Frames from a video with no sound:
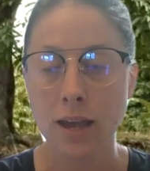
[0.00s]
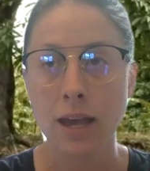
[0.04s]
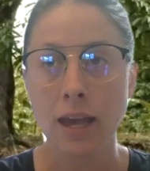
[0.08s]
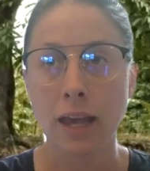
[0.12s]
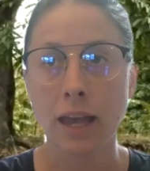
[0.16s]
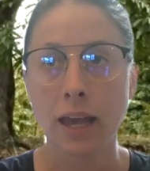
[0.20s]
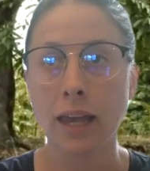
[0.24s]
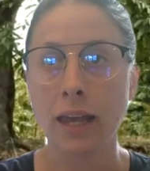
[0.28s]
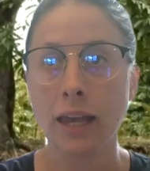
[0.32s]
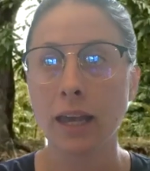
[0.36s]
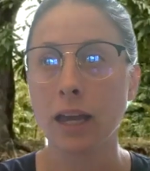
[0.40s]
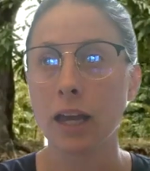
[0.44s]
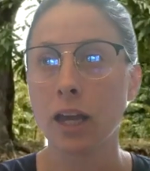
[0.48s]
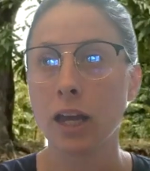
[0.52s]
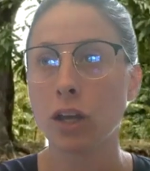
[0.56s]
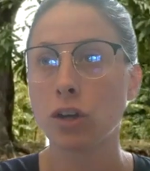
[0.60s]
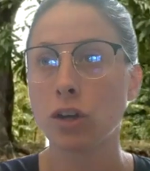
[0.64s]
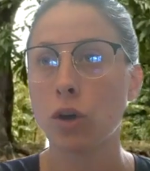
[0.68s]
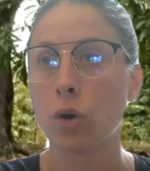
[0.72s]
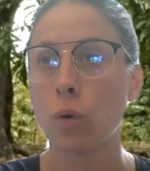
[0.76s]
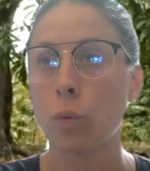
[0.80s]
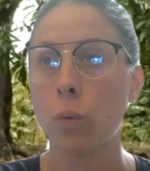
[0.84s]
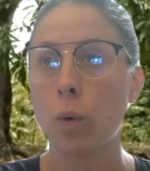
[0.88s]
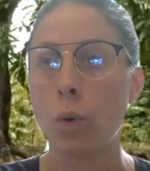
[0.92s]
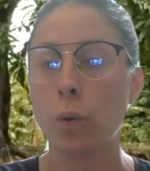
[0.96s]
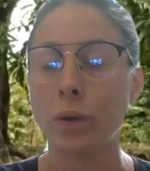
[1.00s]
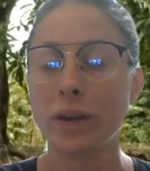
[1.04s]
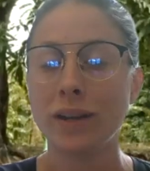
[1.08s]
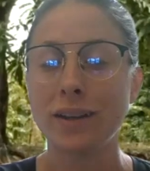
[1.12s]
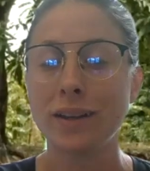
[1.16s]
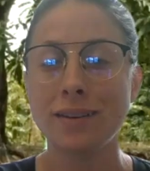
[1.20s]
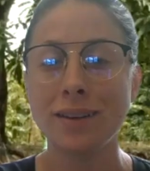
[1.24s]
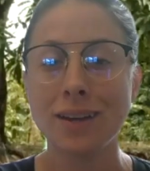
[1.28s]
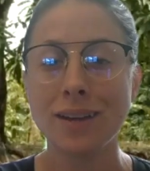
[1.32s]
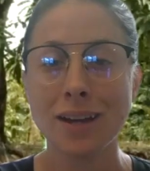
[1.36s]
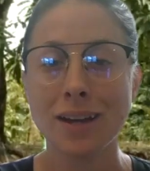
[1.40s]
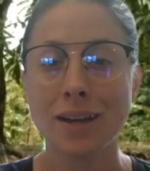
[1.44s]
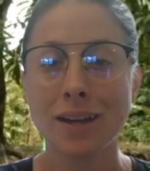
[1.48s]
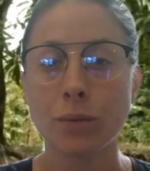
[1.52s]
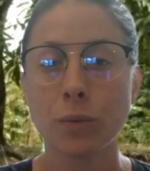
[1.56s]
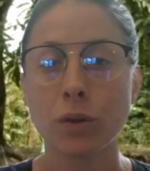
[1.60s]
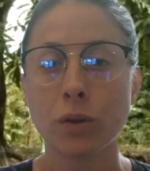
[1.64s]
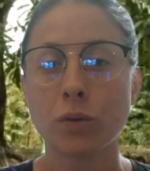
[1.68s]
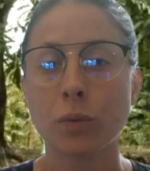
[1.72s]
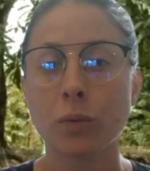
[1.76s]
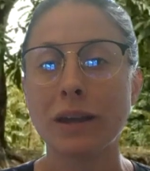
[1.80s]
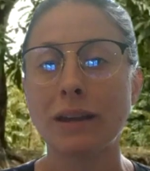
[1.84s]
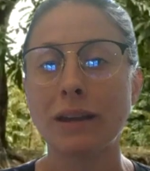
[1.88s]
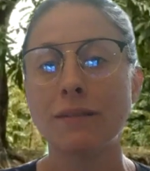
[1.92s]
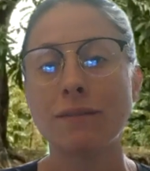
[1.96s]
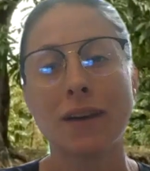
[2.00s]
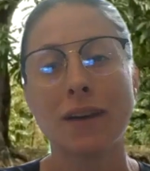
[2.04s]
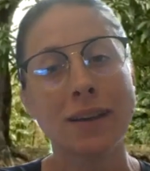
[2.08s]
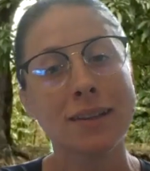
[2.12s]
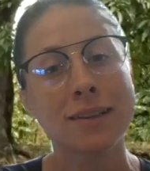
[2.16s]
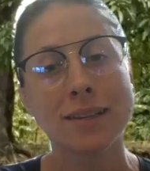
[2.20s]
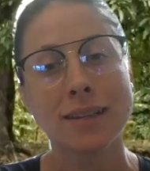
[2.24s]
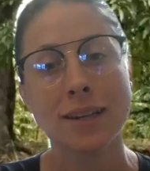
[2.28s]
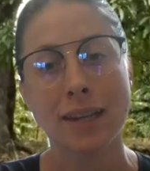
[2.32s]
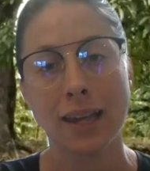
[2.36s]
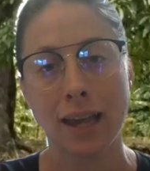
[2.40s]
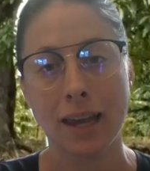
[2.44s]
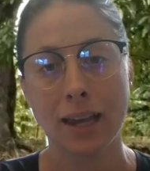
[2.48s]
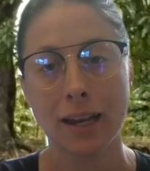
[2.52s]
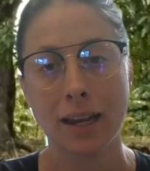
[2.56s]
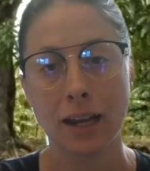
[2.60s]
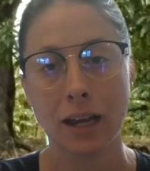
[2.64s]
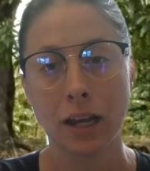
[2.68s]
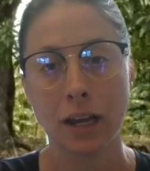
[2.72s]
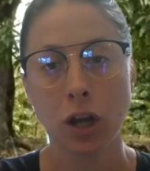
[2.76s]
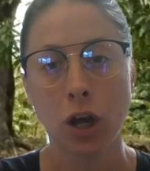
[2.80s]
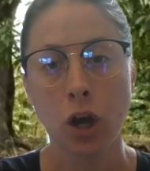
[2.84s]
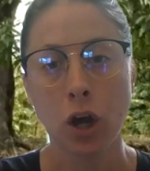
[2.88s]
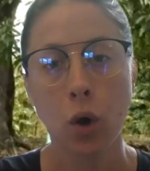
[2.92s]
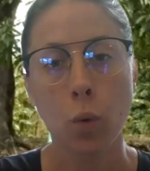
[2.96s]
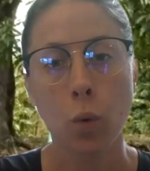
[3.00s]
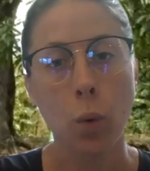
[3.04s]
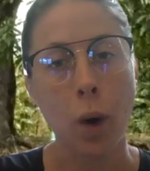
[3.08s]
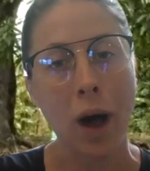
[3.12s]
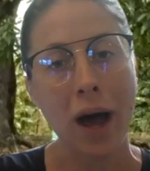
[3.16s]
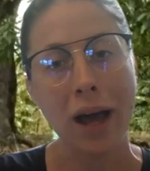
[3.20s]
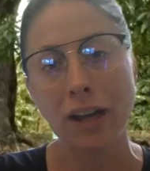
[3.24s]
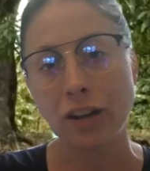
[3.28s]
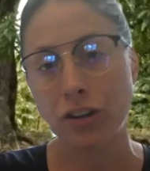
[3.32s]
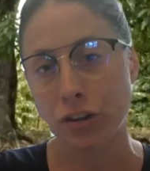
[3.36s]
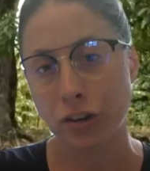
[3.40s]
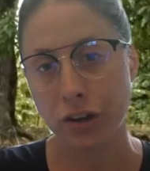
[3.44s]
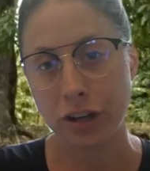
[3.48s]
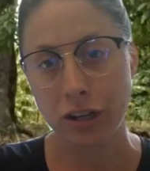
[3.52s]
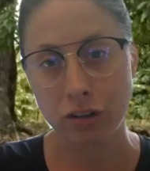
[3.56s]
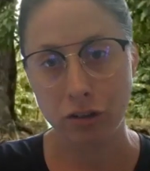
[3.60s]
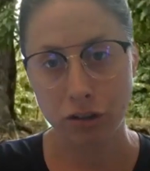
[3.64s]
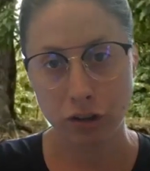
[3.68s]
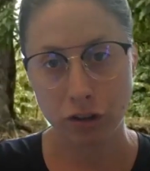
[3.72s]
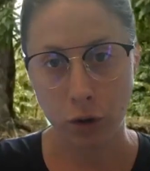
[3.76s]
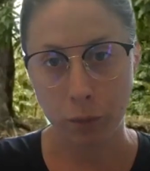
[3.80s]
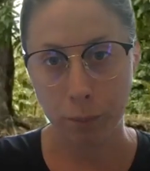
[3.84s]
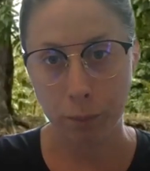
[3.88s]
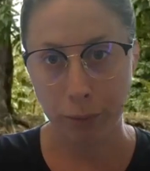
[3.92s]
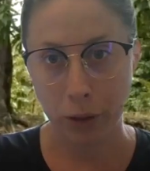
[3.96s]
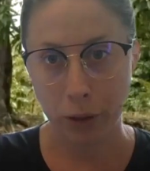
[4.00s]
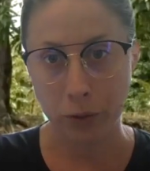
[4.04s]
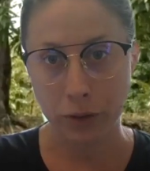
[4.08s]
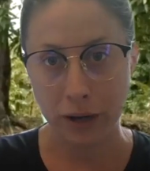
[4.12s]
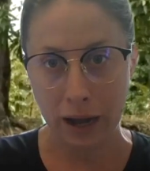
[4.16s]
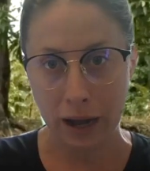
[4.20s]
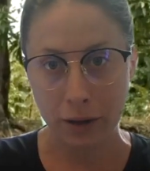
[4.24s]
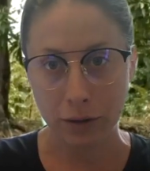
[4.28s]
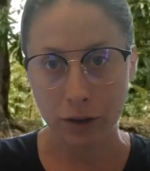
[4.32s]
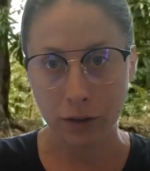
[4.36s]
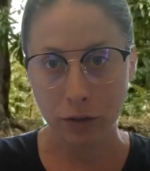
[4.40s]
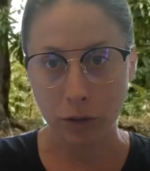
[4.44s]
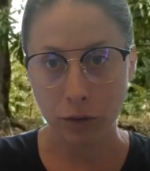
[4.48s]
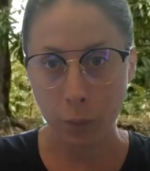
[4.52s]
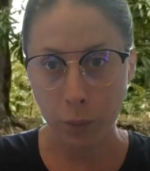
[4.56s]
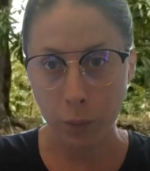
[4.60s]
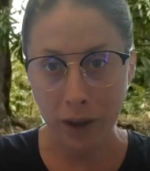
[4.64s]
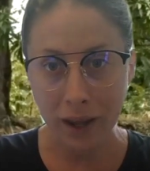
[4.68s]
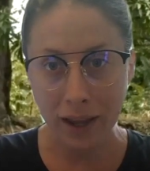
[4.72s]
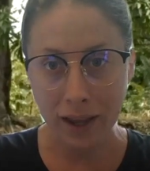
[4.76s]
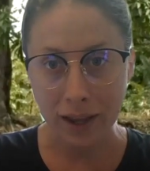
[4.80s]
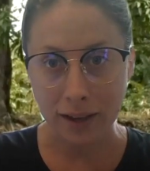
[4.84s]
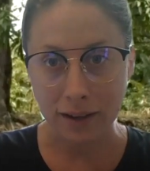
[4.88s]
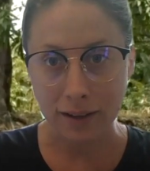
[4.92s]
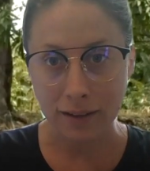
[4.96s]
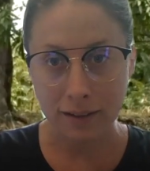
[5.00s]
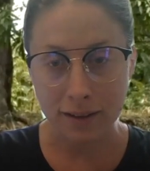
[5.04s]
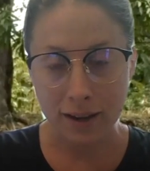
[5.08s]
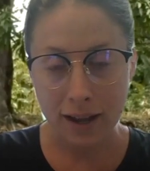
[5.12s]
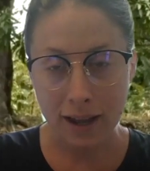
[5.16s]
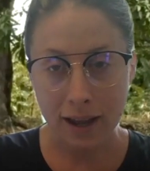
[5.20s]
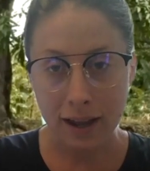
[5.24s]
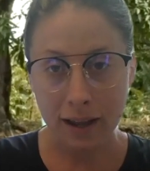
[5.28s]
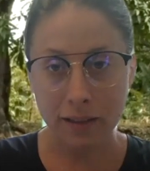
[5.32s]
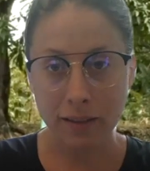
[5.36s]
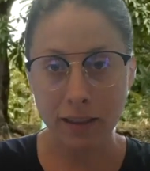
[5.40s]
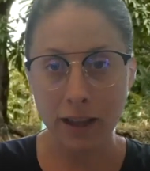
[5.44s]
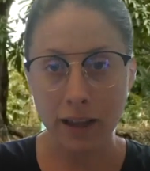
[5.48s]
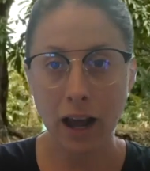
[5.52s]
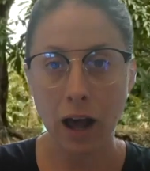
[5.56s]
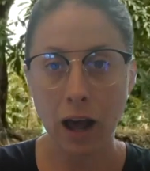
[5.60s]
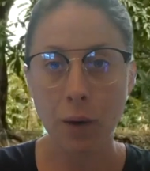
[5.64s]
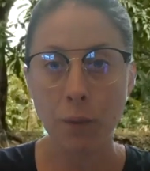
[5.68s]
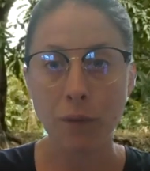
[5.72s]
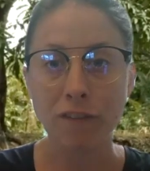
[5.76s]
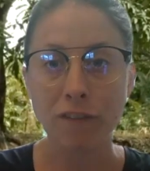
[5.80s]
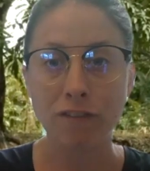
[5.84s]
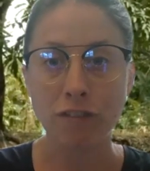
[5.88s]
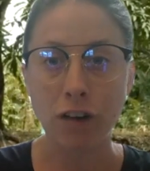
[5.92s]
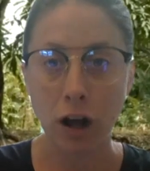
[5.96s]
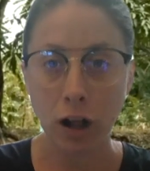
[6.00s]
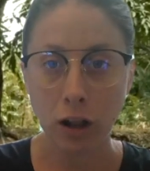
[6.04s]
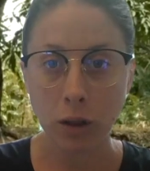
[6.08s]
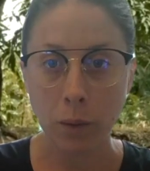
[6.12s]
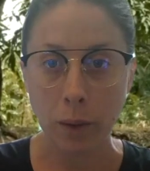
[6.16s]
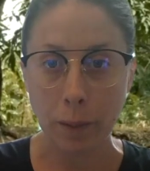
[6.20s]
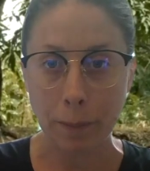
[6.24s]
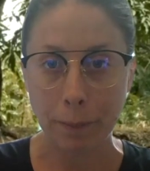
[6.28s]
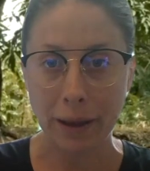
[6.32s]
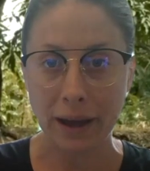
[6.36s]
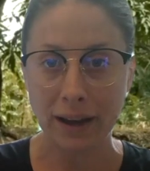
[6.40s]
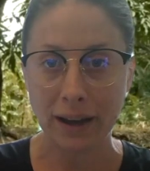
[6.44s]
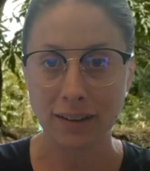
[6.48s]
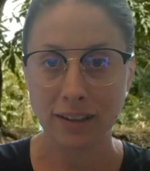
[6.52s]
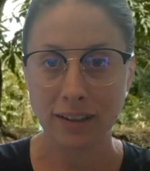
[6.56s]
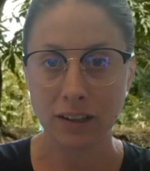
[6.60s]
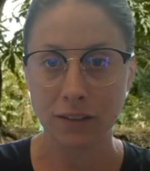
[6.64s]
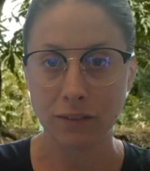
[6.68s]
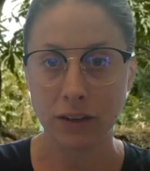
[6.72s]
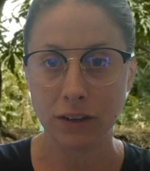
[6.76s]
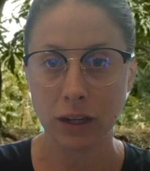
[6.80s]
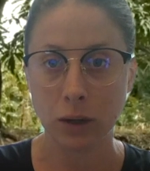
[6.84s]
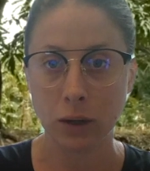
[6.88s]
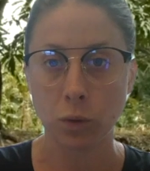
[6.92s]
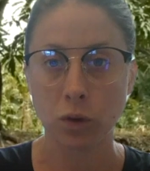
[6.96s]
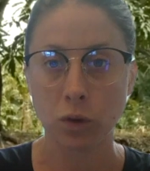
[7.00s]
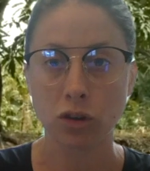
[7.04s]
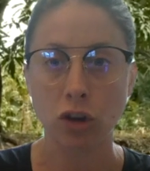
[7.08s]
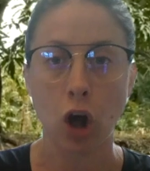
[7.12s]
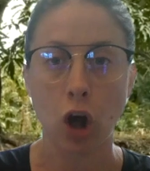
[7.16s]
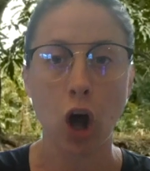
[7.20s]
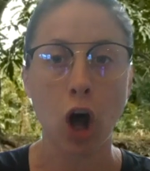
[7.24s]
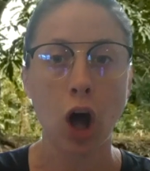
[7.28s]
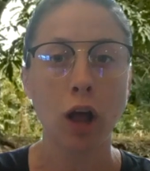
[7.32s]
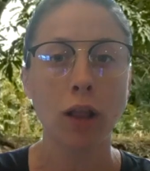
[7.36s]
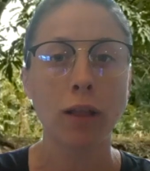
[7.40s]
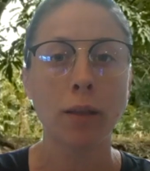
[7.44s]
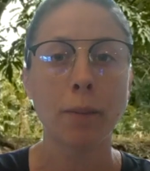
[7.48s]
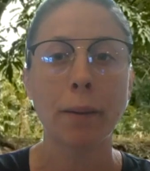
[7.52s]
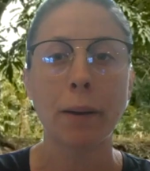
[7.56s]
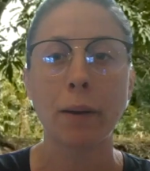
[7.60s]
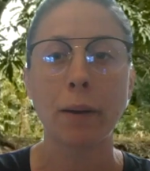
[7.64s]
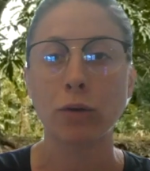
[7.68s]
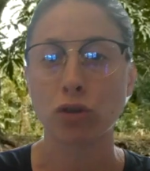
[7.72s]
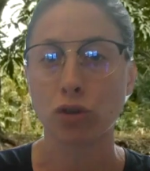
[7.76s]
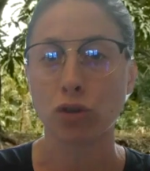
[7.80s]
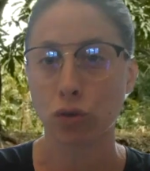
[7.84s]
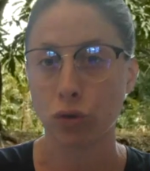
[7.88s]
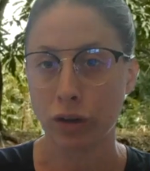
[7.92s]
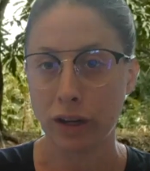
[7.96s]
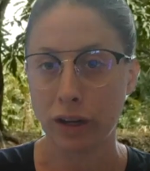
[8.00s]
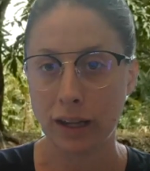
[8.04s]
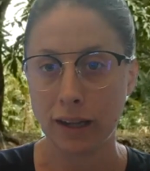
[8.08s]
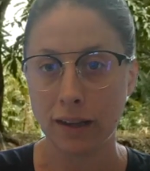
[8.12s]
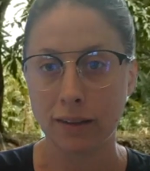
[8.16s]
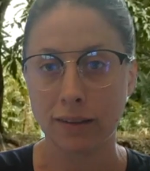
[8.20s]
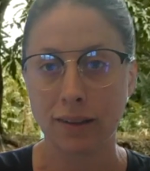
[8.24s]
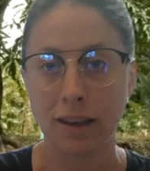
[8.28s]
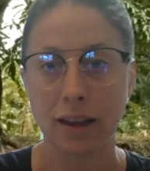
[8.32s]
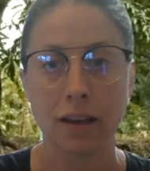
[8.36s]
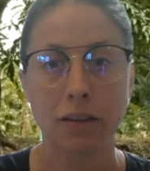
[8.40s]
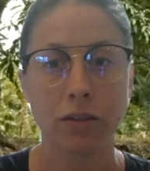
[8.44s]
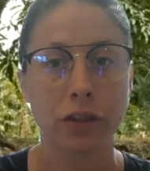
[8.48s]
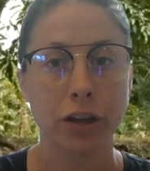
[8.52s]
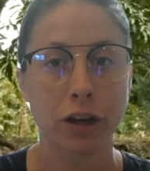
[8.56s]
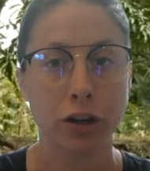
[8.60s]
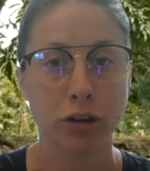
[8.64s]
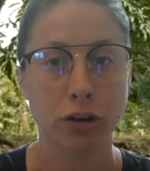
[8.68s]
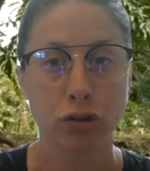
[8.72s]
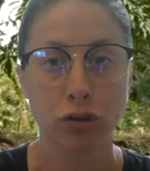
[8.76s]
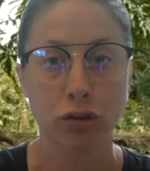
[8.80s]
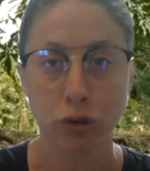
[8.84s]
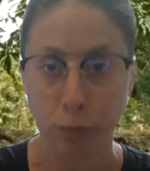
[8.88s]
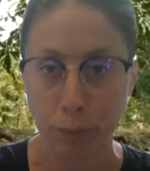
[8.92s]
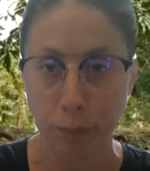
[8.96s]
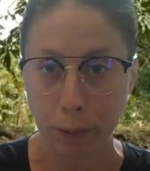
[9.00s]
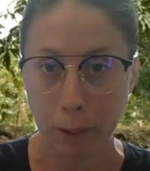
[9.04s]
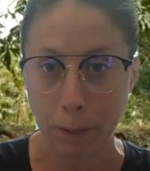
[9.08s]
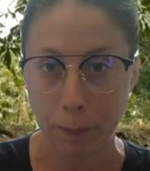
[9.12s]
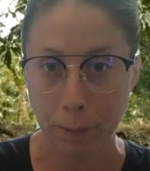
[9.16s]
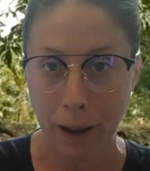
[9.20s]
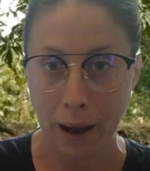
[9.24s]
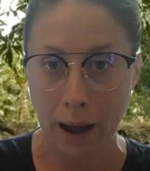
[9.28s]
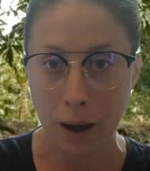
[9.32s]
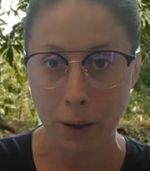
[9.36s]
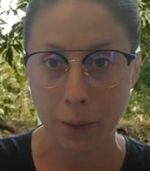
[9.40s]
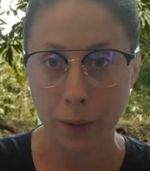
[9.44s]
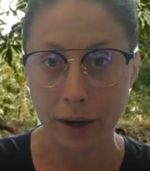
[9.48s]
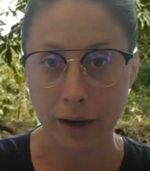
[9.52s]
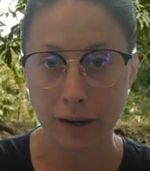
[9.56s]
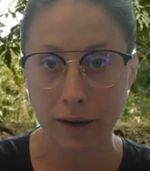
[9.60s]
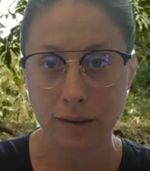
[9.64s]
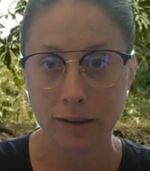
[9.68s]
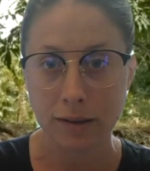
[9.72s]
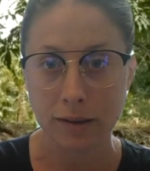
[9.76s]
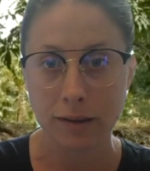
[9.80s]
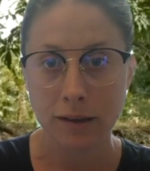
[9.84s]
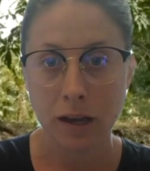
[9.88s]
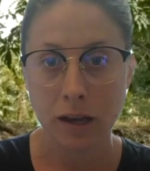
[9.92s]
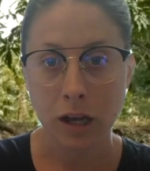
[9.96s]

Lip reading: And what we did was we investigated why trees don't blow down in the wind. And then our follow-up activity was all about trees and their superpowers.